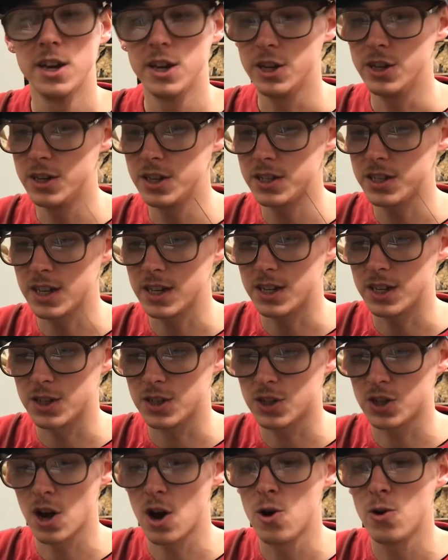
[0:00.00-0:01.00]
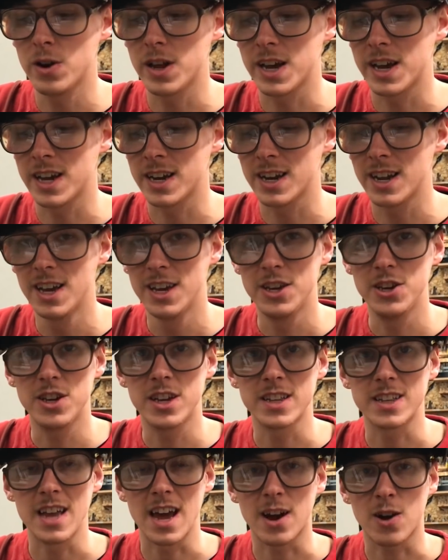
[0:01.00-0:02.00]
You just get to zone in, you
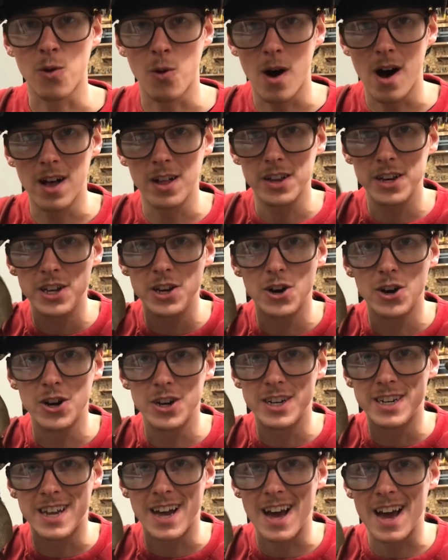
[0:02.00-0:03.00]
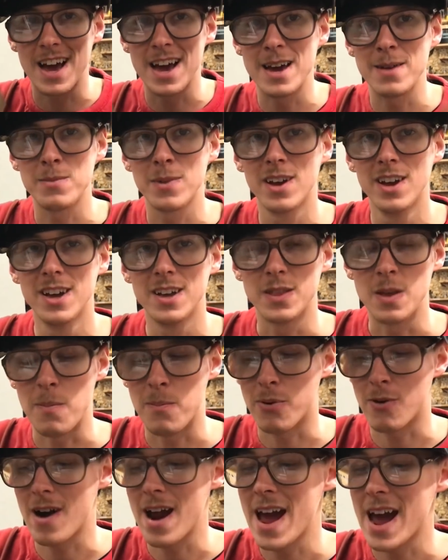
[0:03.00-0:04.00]
get that quality hood time, the
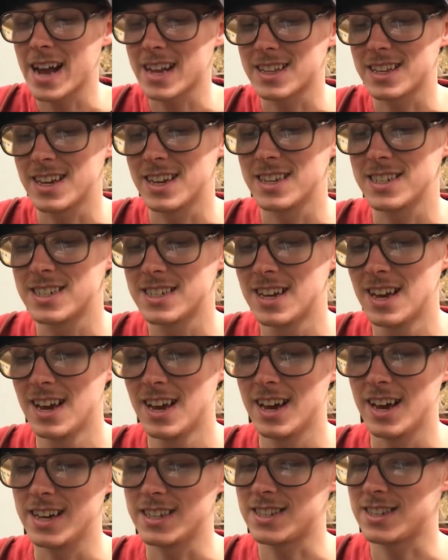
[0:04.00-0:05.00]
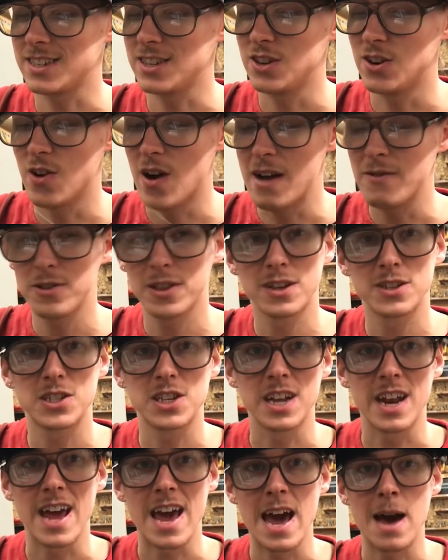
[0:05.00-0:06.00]
practice, it's, you know, everything that's
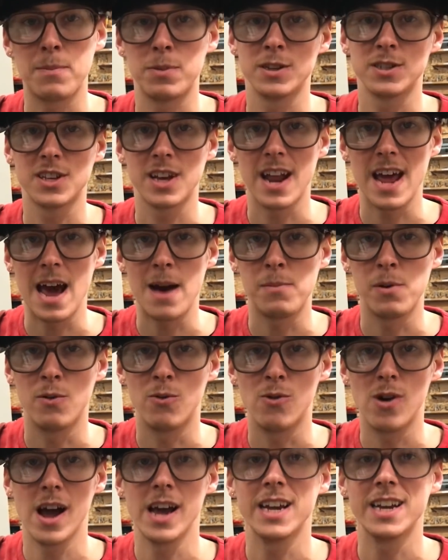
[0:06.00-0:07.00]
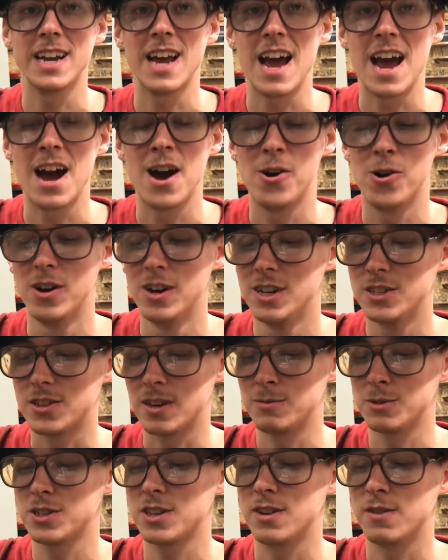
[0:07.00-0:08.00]
gonna happen is gonna happen right now.
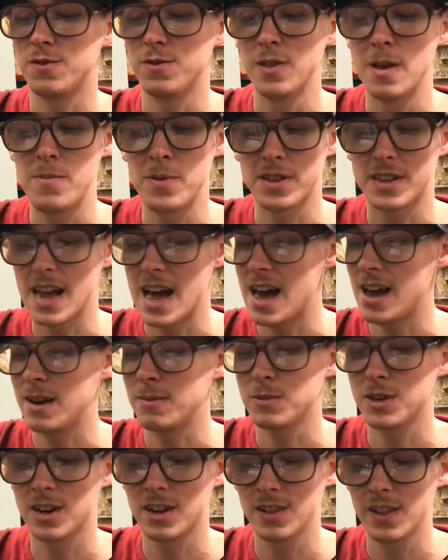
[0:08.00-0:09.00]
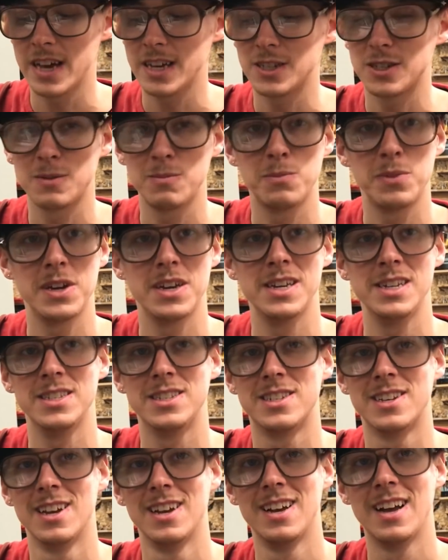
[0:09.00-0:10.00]
So I'm just gonna flip it down, I'm gonna lay some
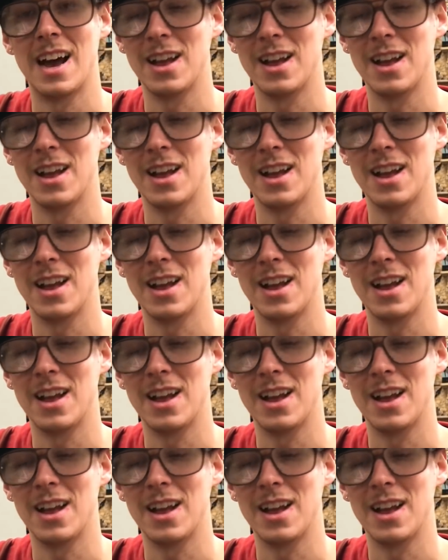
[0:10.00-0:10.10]
beads.